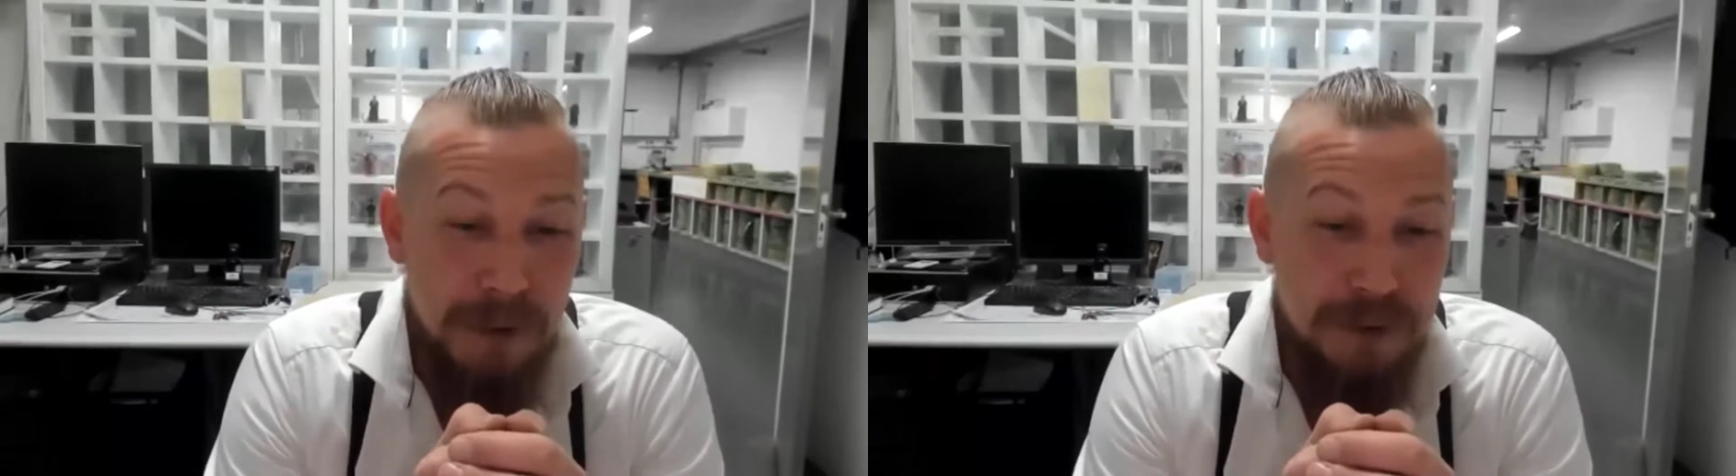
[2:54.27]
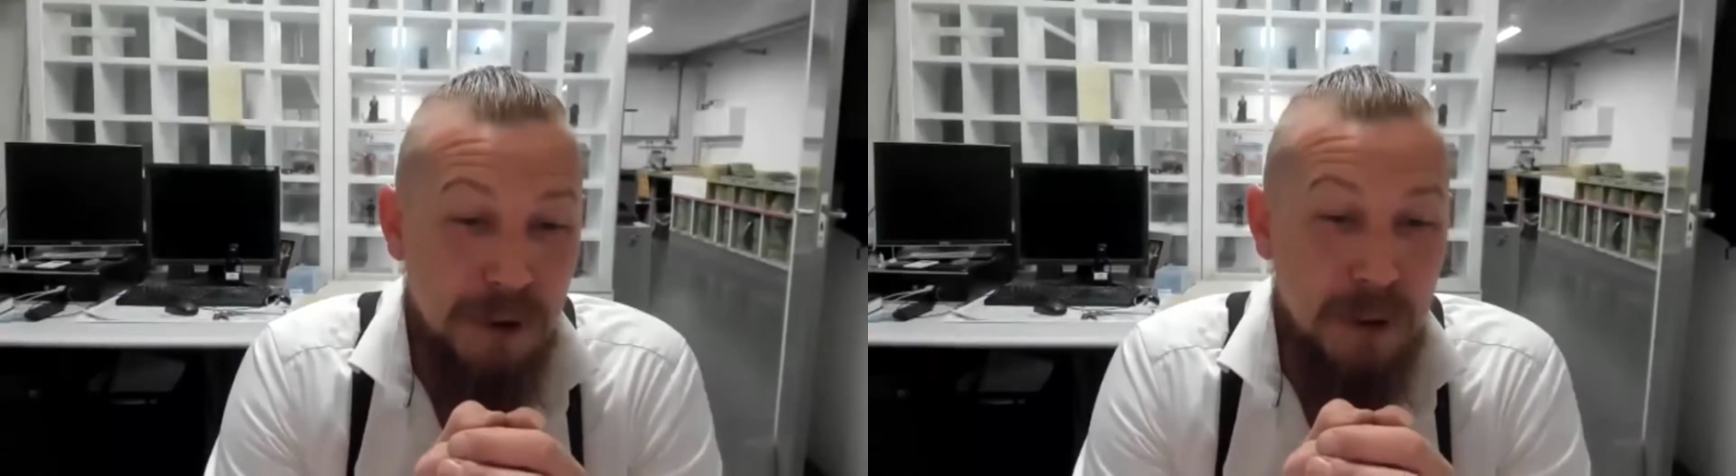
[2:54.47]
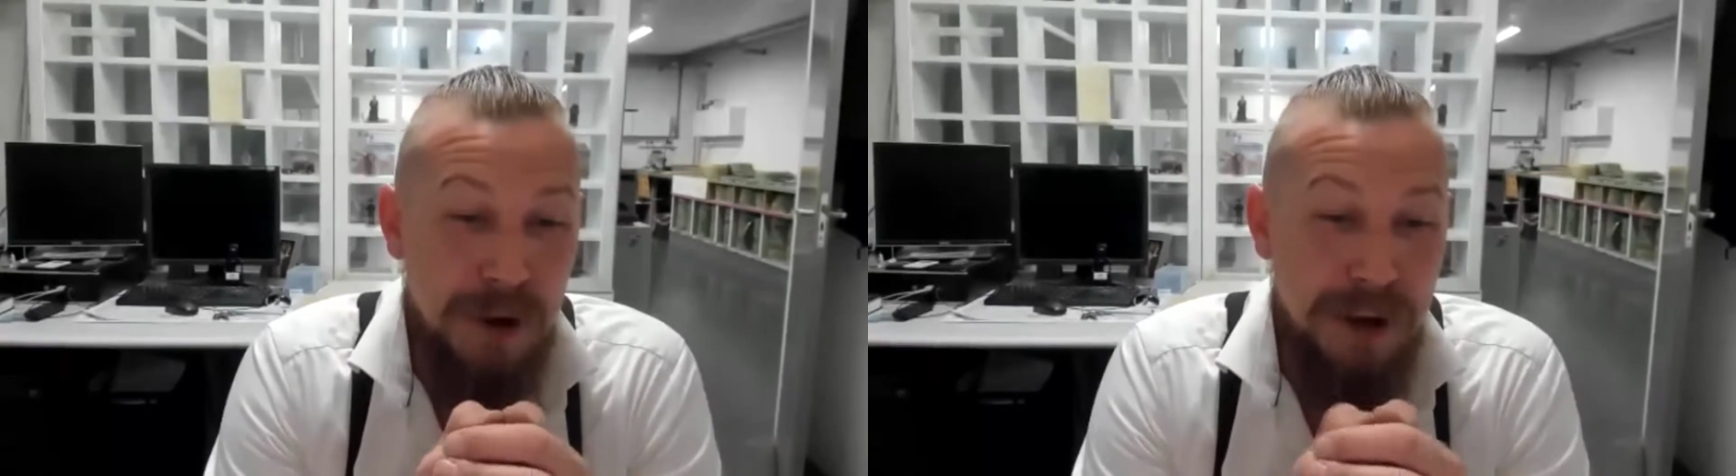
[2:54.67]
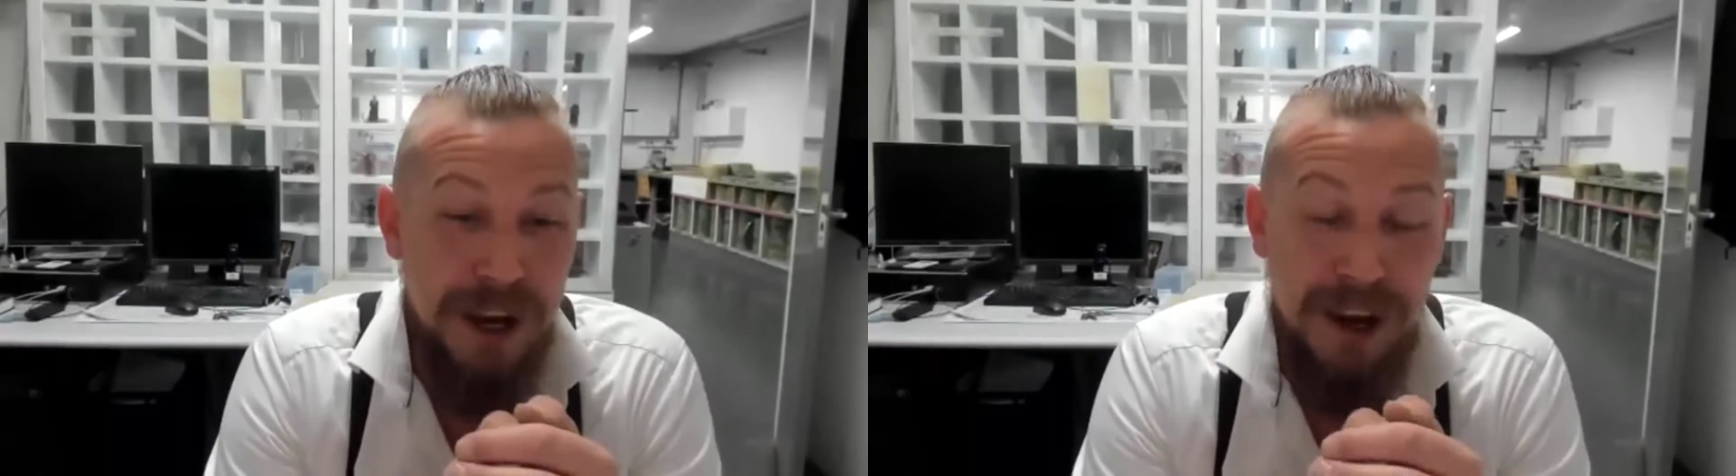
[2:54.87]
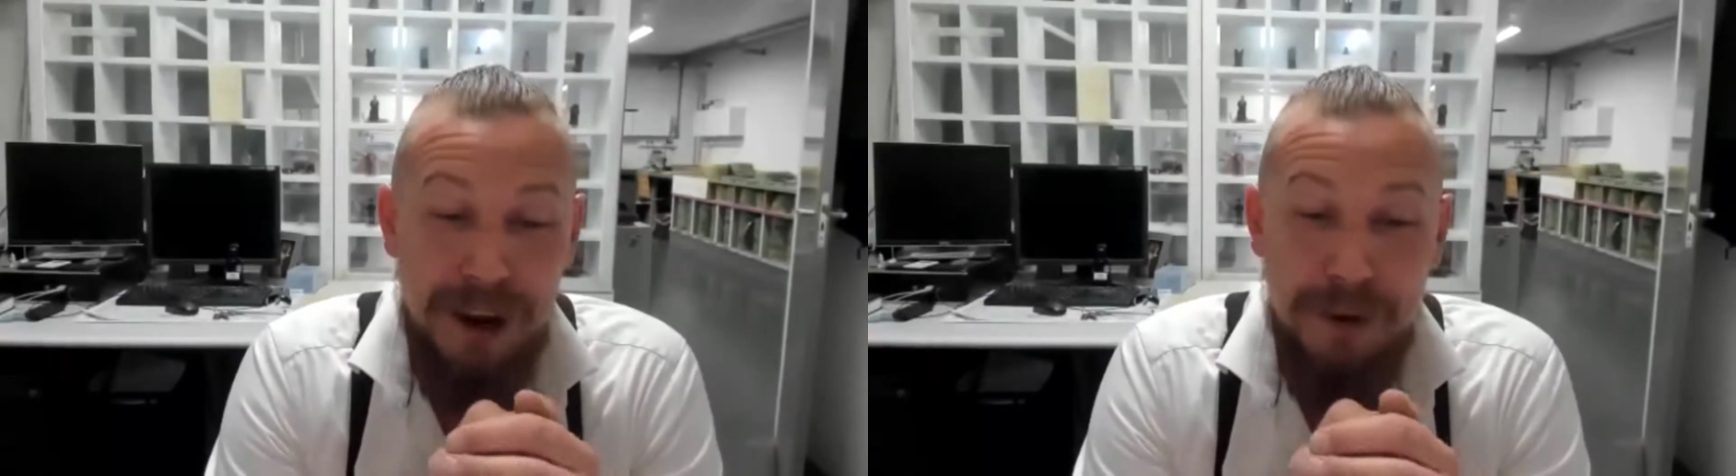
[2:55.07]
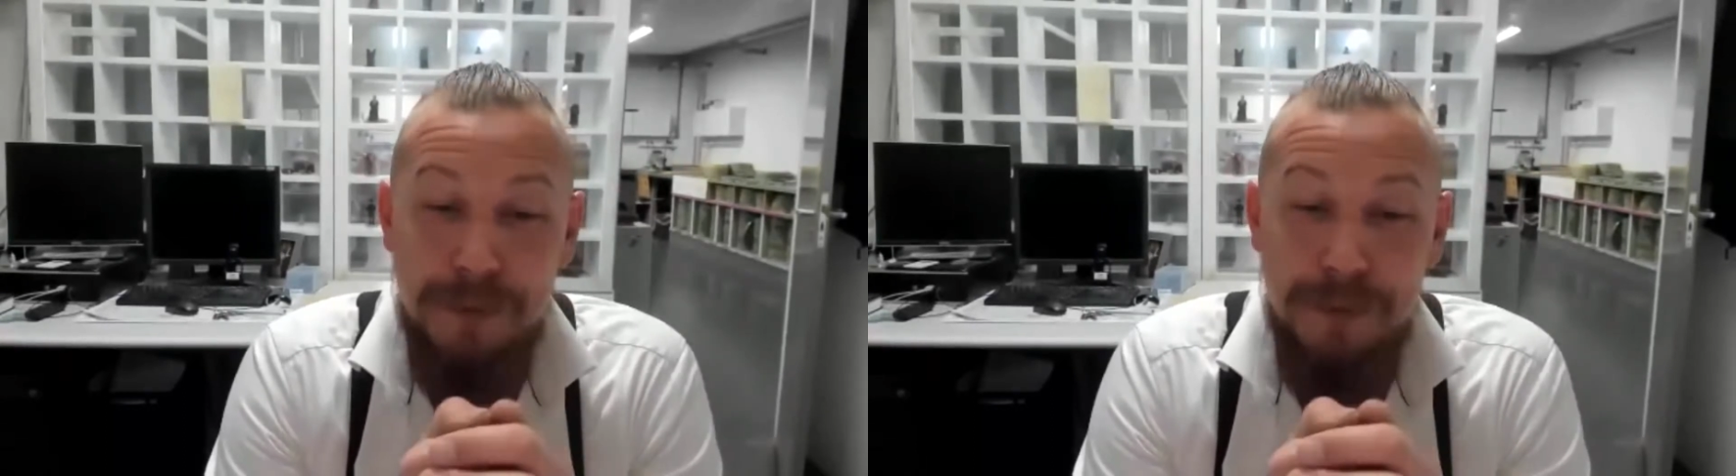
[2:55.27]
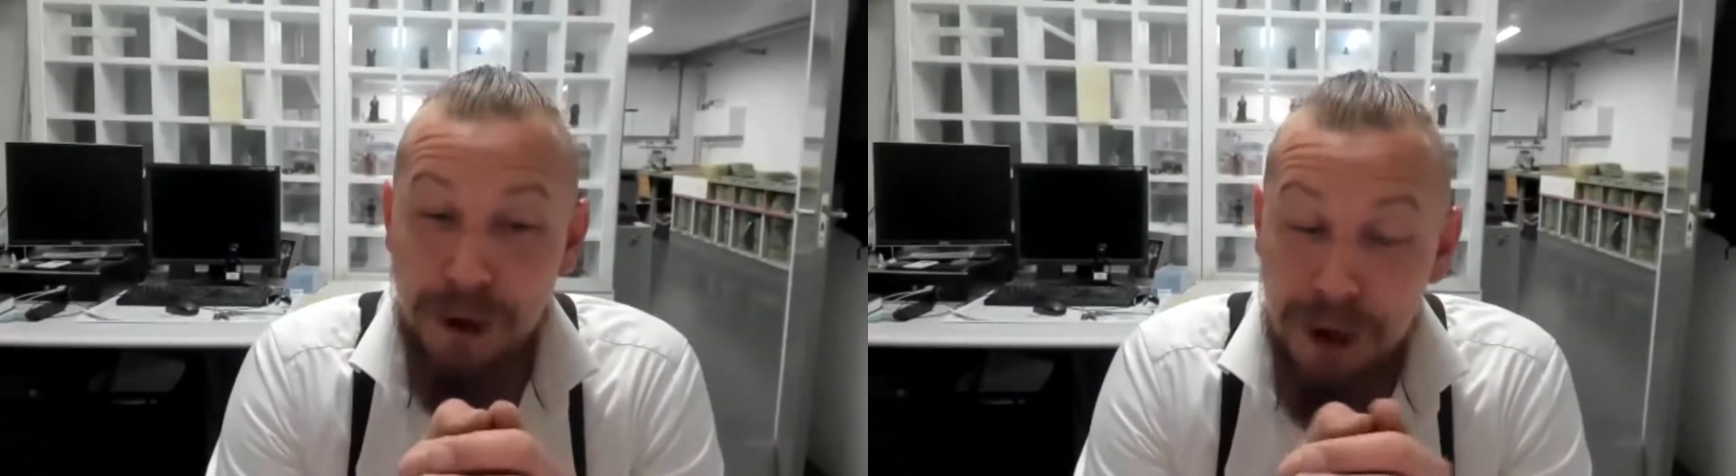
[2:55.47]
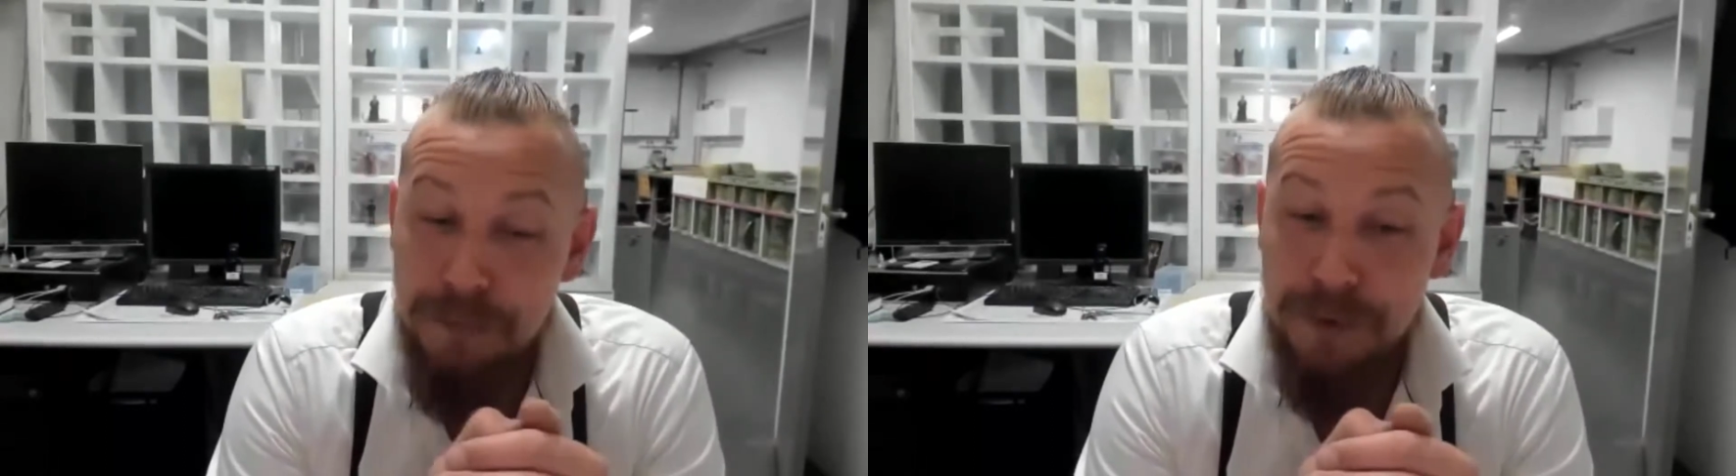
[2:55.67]
So we did a
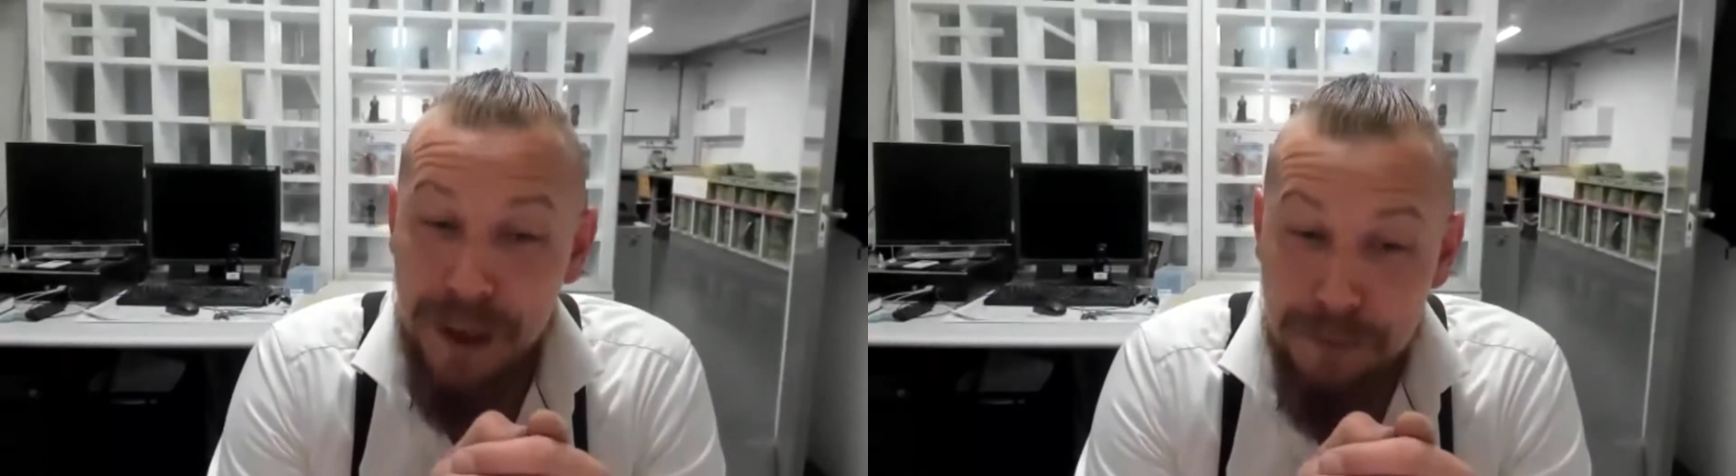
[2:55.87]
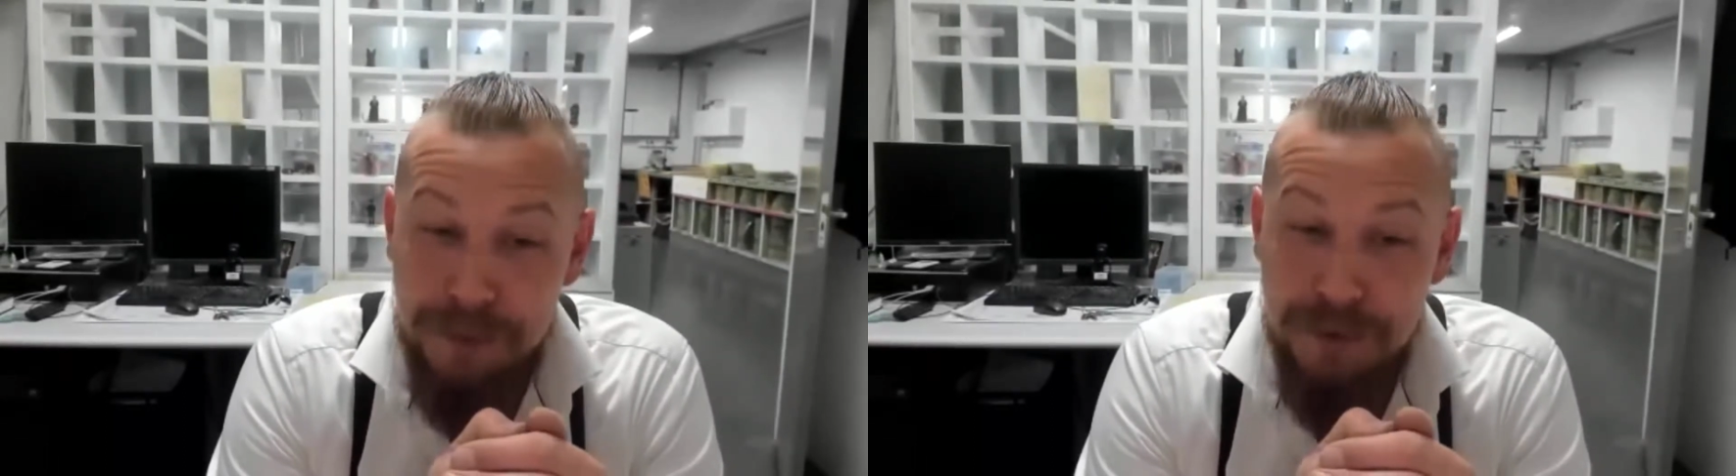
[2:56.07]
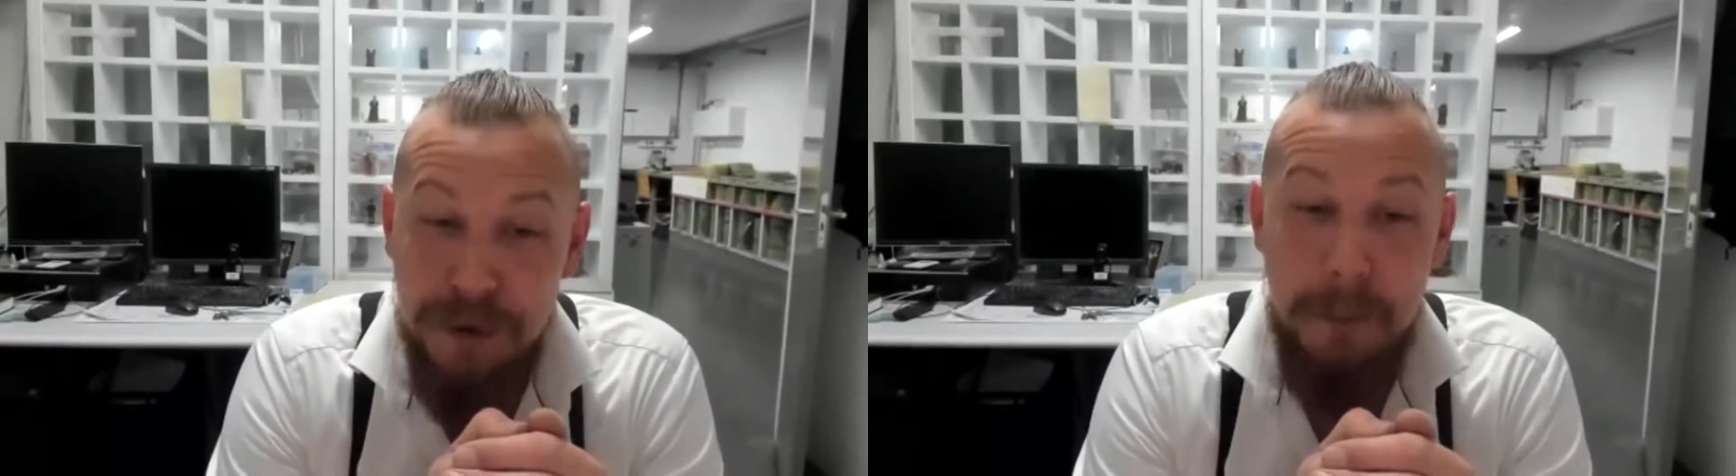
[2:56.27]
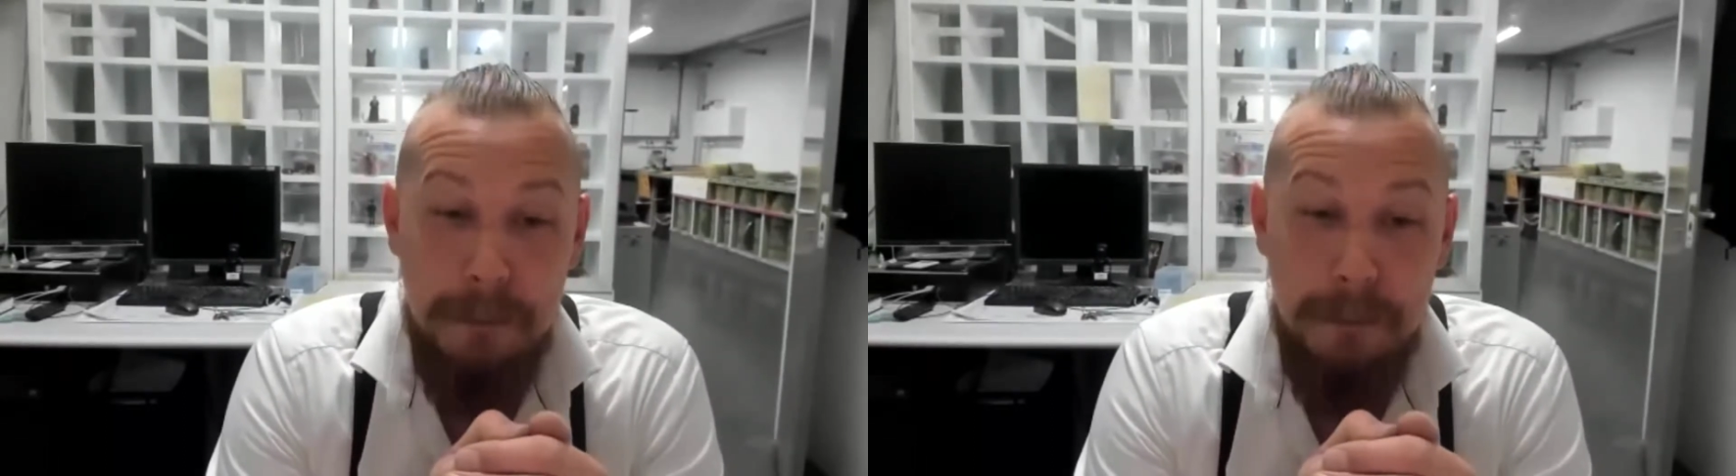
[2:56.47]
lot of gifts,